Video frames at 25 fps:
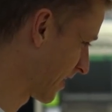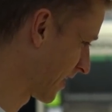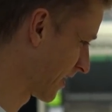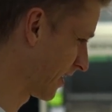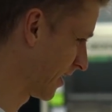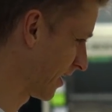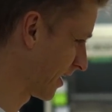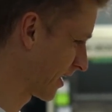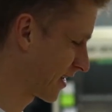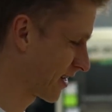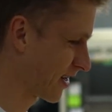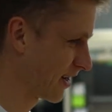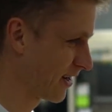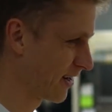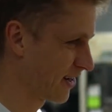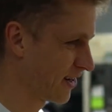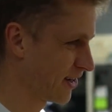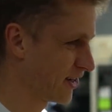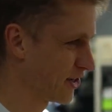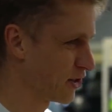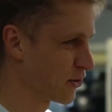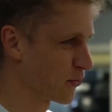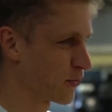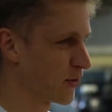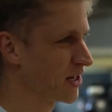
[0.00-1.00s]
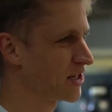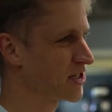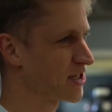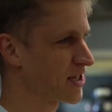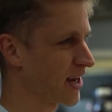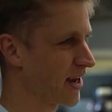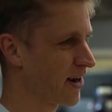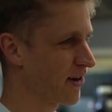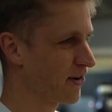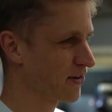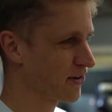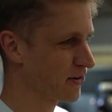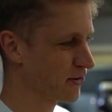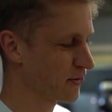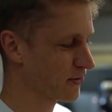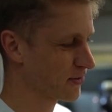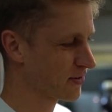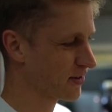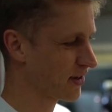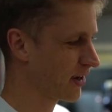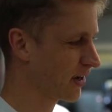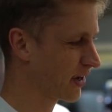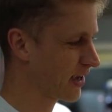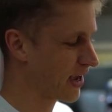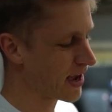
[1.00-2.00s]
And like, yeah. you reached out and you was
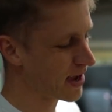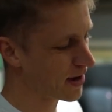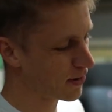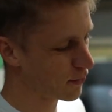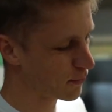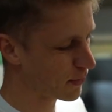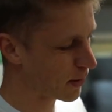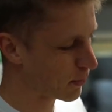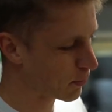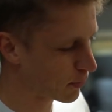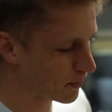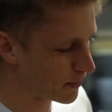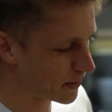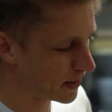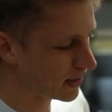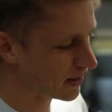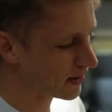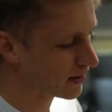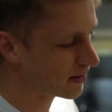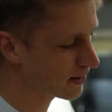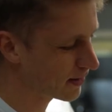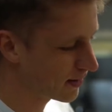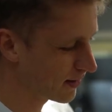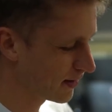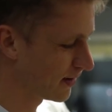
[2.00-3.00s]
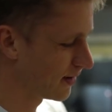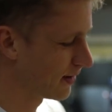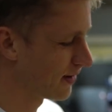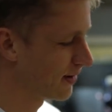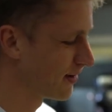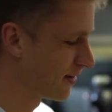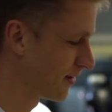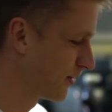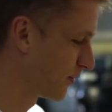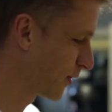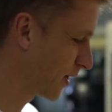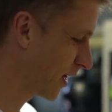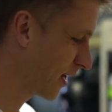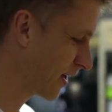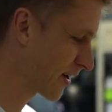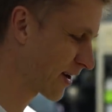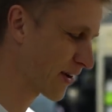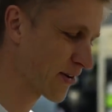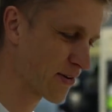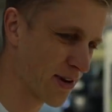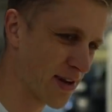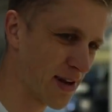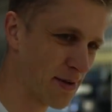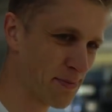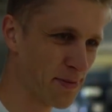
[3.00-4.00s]
like, hey, remember me? We hung
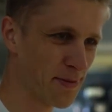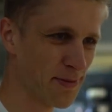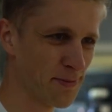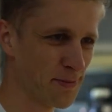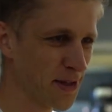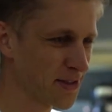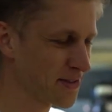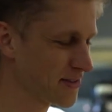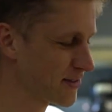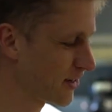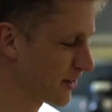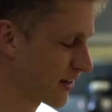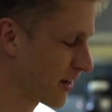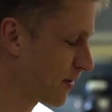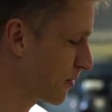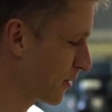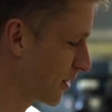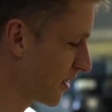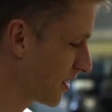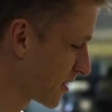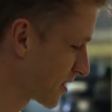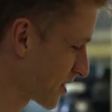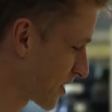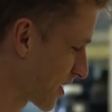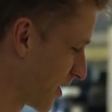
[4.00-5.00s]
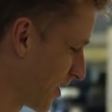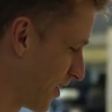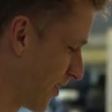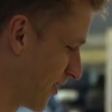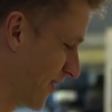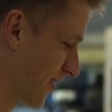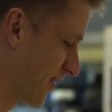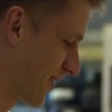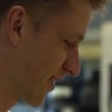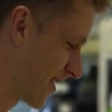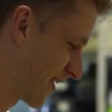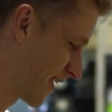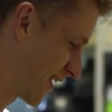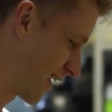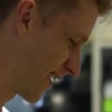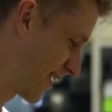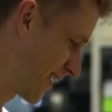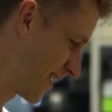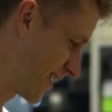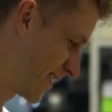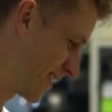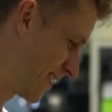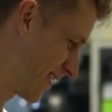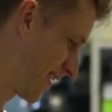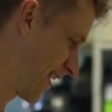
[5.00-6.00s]
out a couple of months, a couple of years ago,
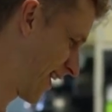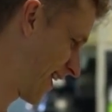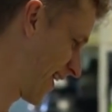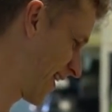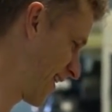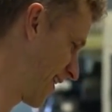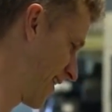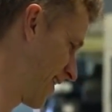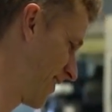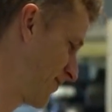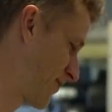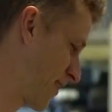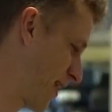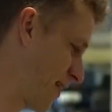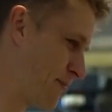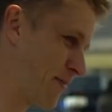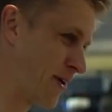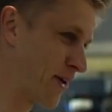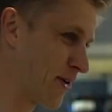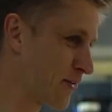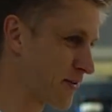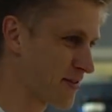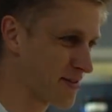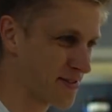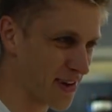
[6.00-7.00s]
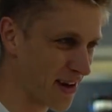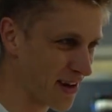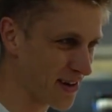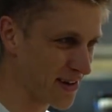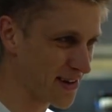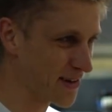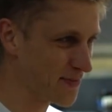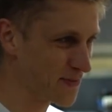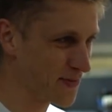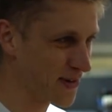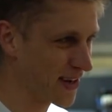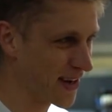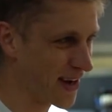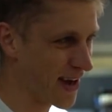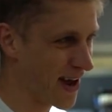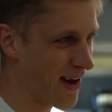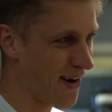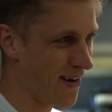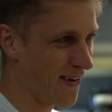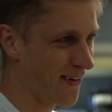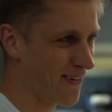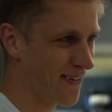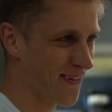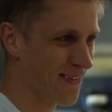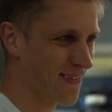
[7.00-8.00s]
and I've got my own design company
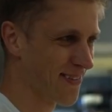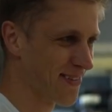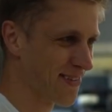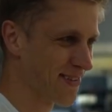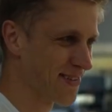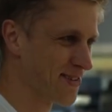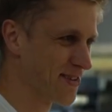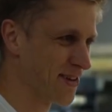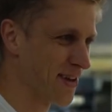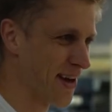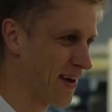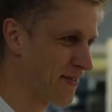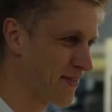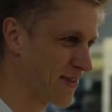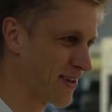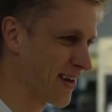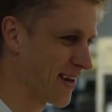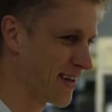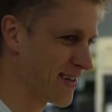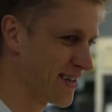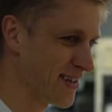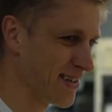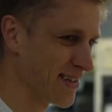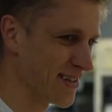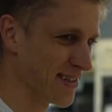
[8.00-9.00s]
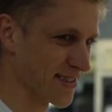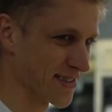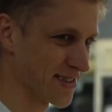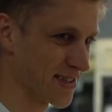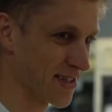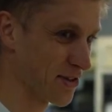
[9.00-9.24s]
now. Definitely. Do you have any ideas?